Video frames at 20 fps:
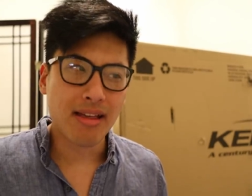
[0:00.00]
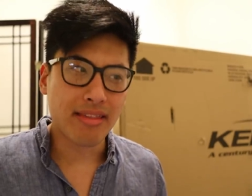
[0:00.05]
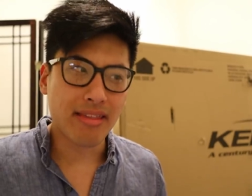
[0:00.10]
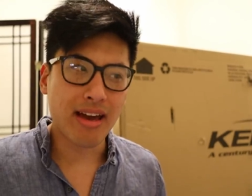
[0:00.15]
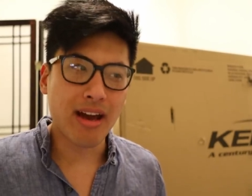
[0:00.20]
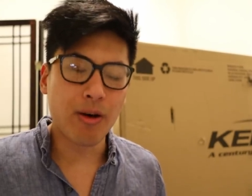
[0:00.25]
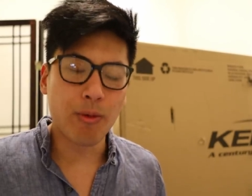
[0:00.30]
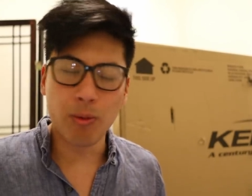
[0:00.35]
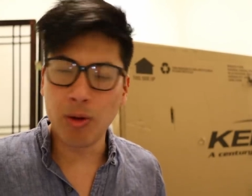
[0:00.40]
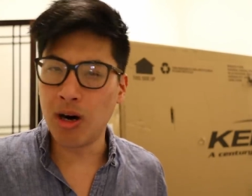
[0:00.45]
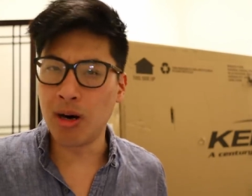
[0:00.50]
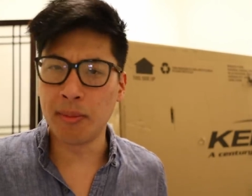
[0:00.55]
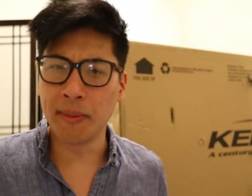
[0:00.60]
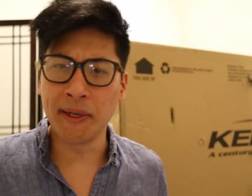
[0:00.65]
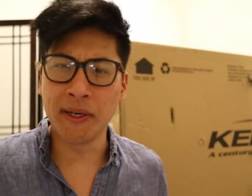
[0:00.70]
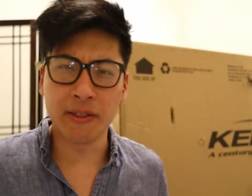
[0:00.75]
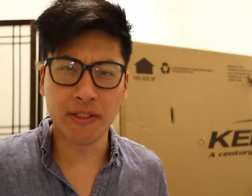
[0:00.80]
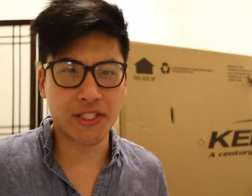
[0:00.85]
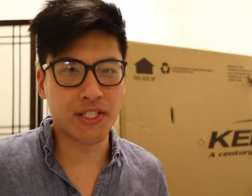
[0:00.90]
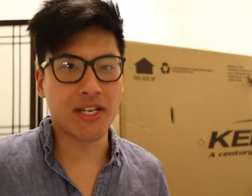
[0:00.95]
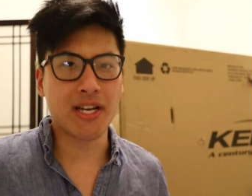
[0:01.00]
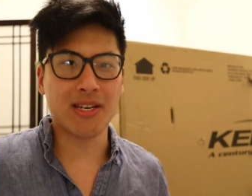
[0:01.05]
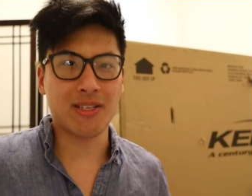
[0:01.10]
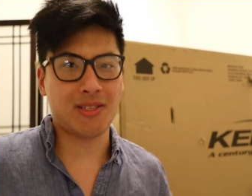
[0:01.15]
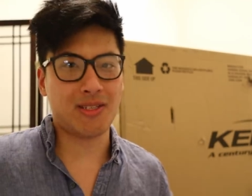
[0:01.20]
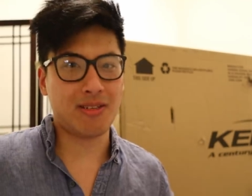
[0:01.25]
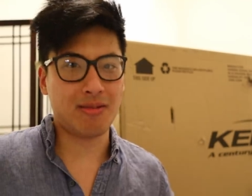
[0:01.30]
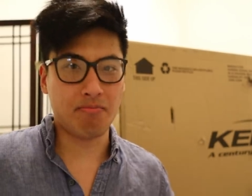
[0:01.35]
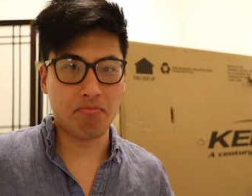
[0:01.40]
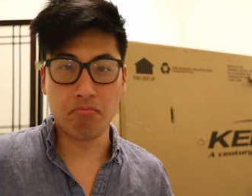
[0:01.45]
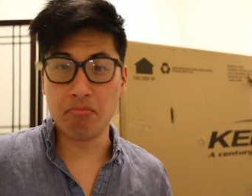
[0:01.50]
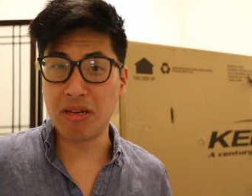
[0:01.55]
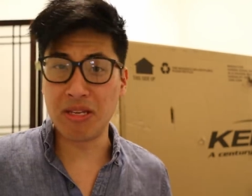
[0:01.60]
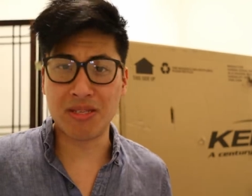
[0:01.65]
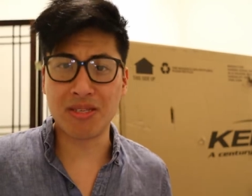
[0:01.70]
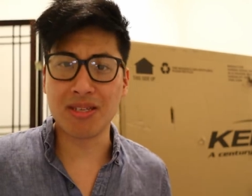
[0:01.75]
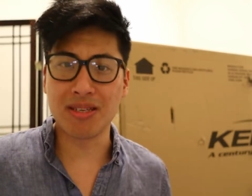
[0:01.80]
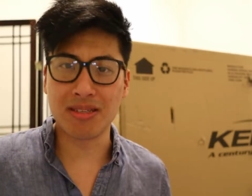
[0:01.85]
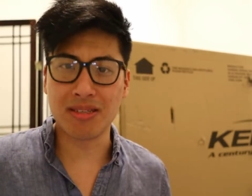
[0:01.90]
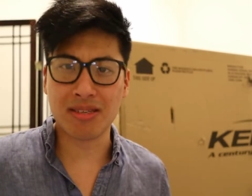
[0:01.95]
that Walmart just
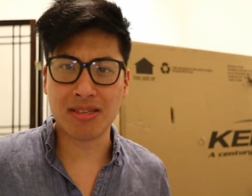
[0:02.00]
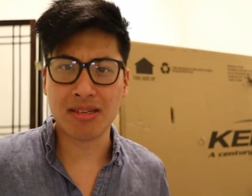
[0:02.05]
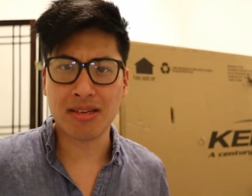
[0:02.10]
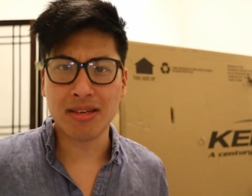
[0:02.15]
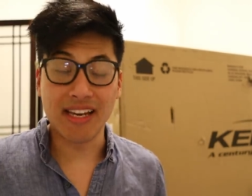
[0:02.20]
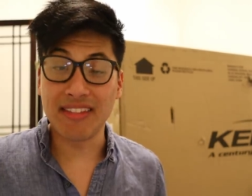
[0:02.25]
misses,